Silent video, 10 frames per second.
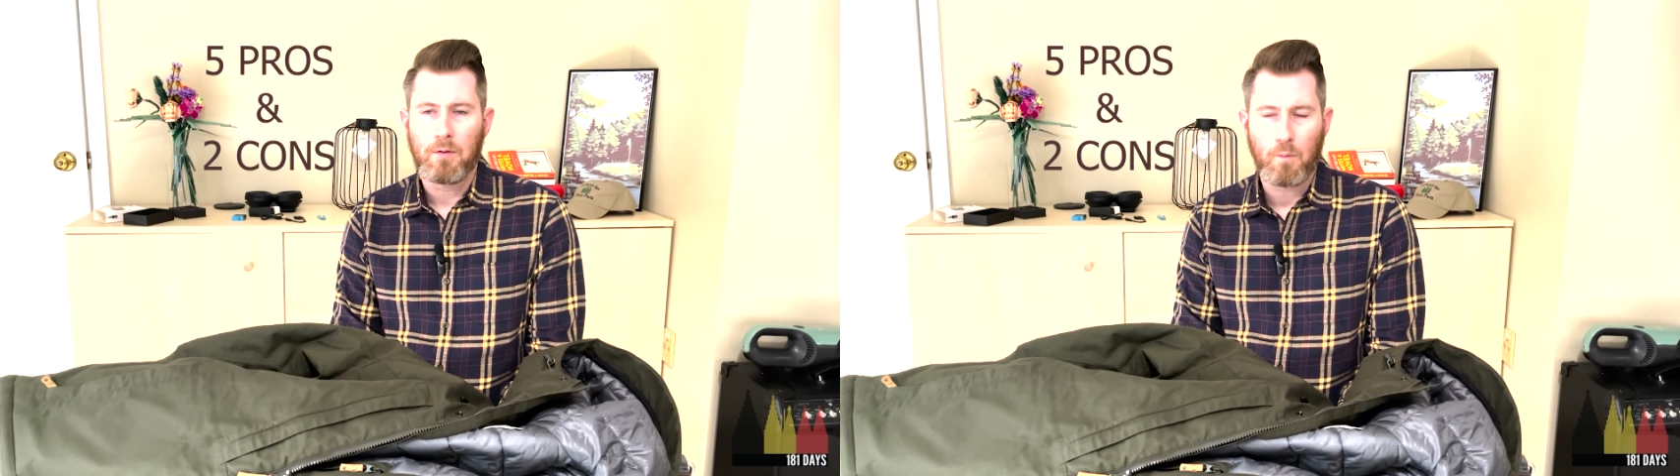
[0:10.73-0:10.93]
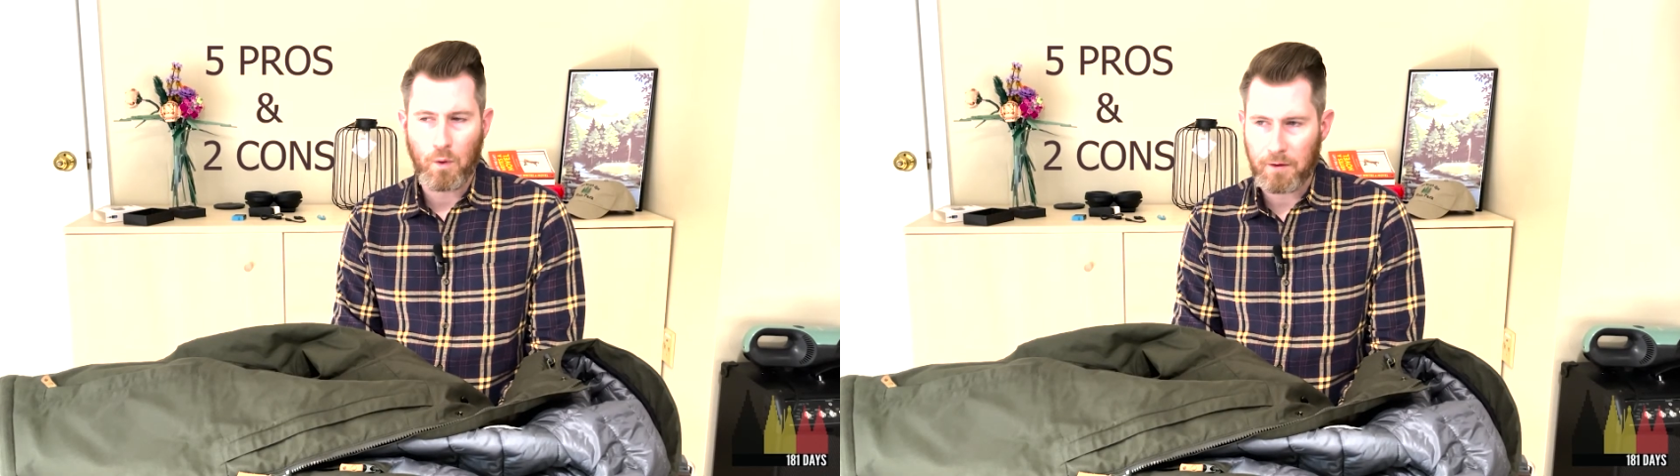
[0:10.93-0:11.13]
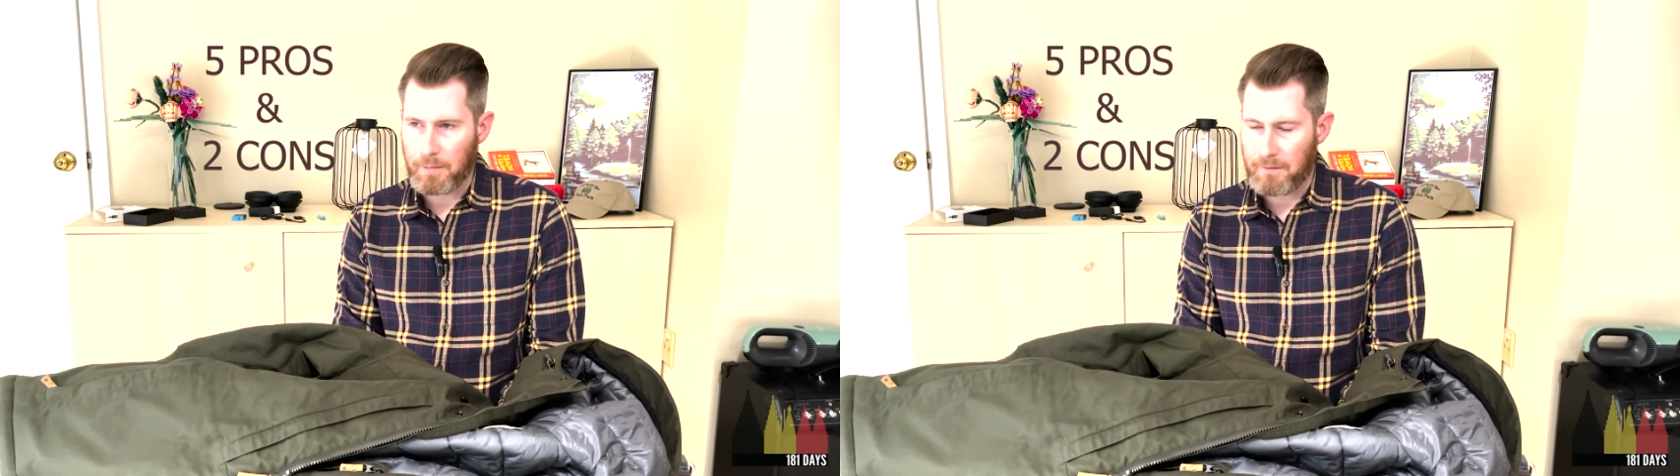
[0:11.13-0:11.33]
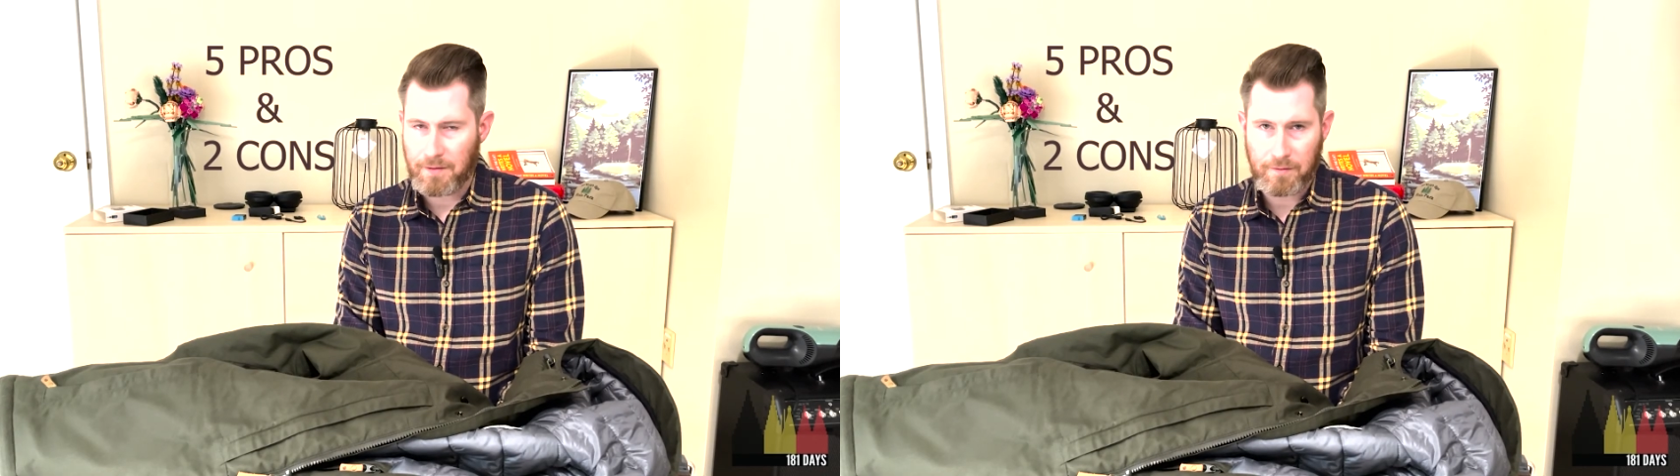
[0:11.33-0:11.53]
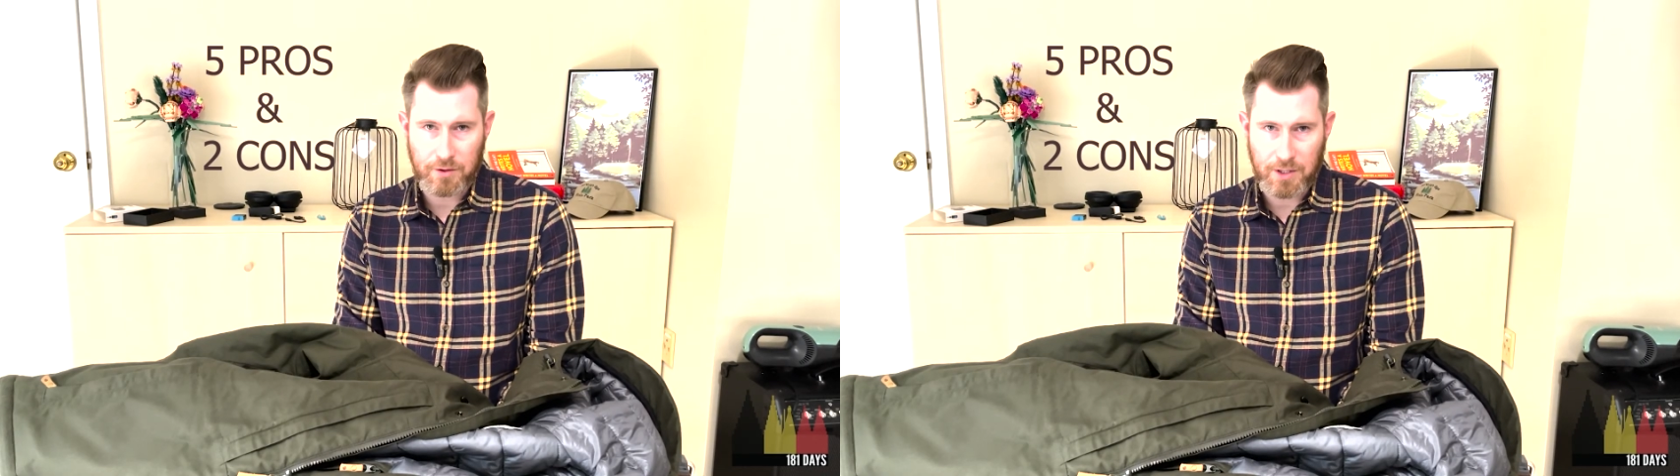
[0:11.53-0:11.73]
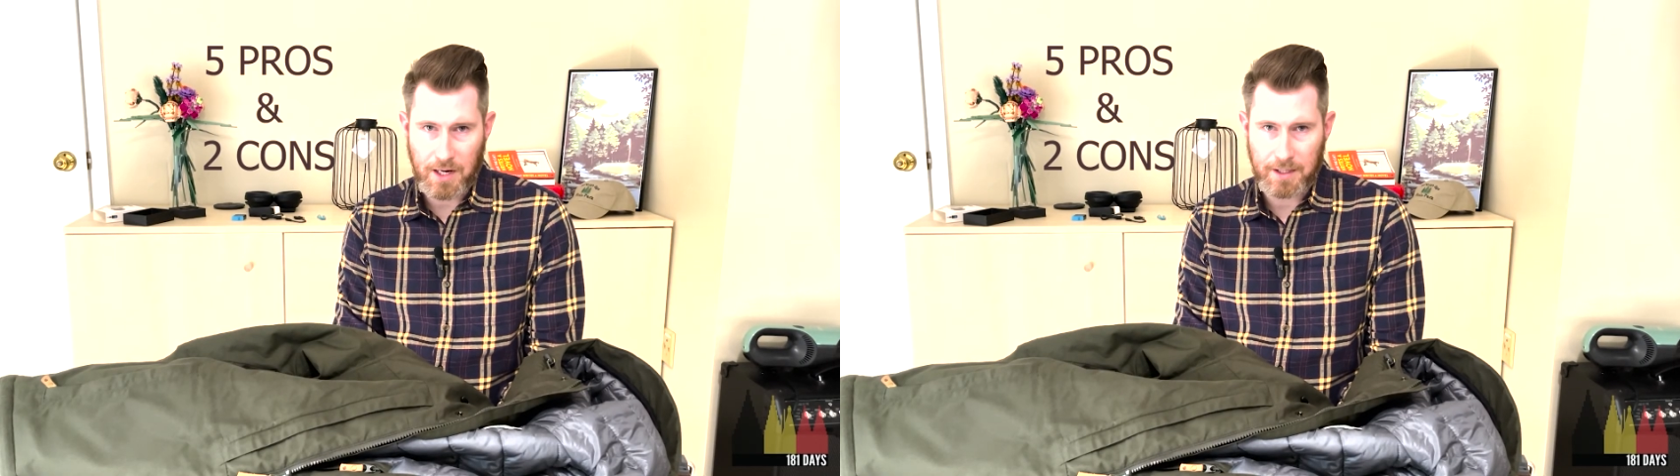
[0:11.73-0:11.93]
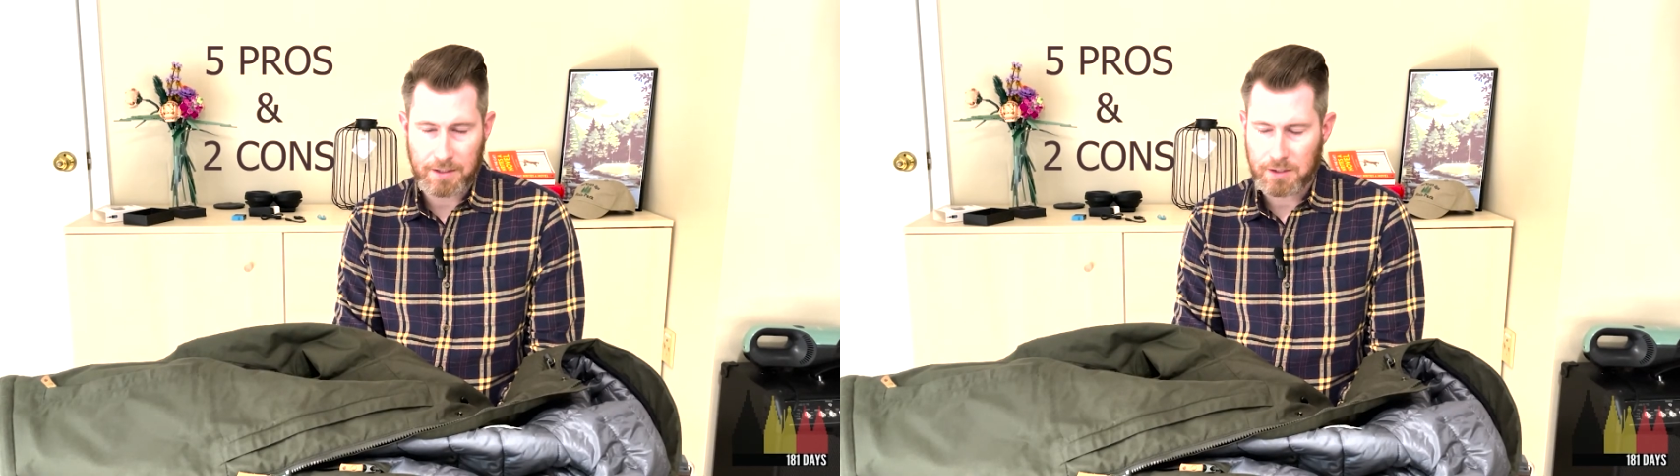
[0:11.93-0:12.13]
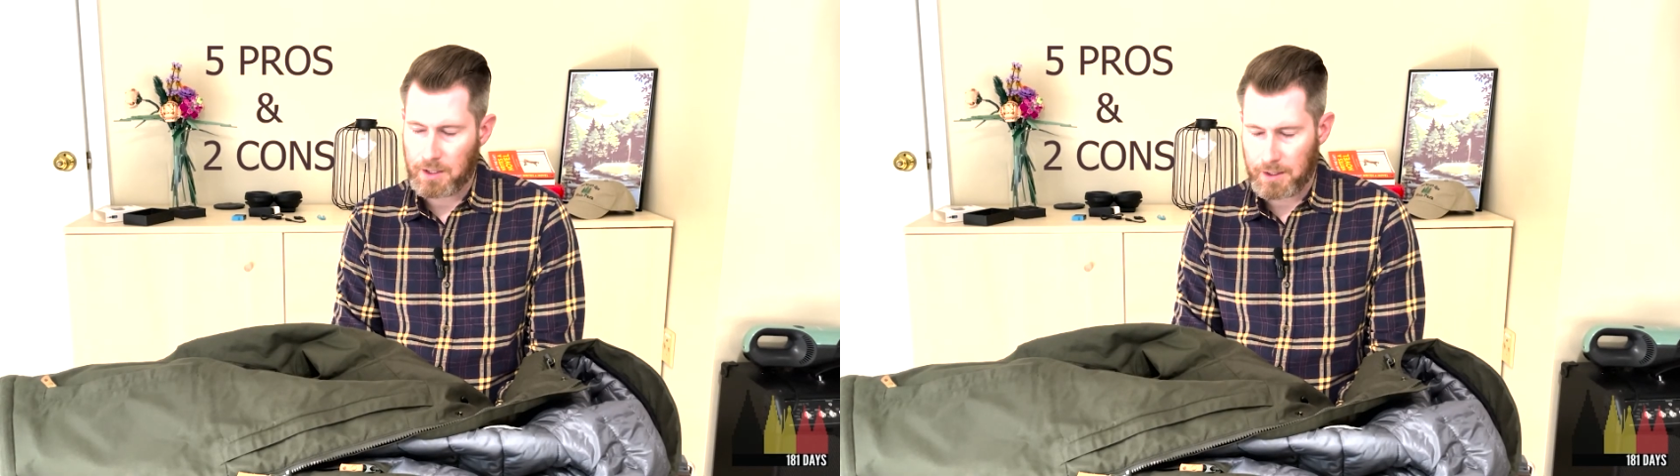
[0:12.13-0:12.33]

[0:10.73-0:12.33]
one of my favorite jackets.